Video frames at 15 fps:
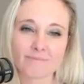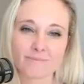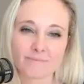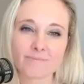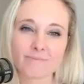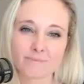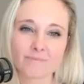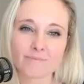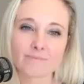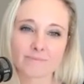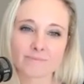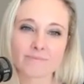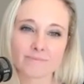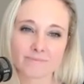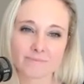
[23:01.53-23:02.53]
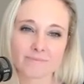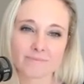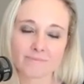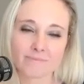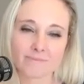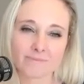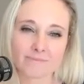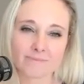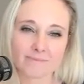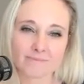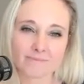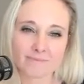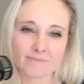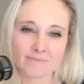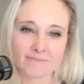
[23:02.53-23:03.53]

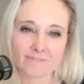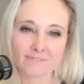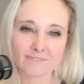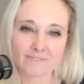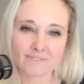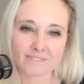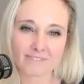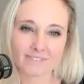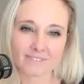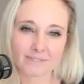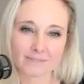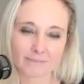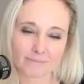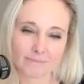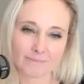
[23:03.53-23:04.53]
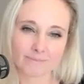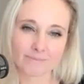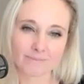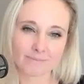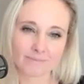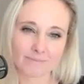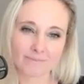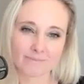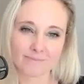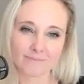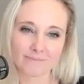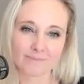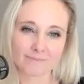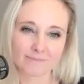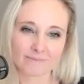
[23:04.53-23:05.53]

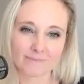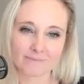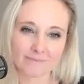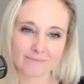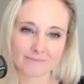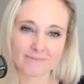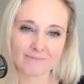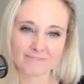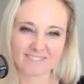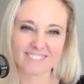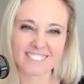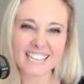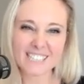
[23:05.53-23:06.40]
The person shown says nothing.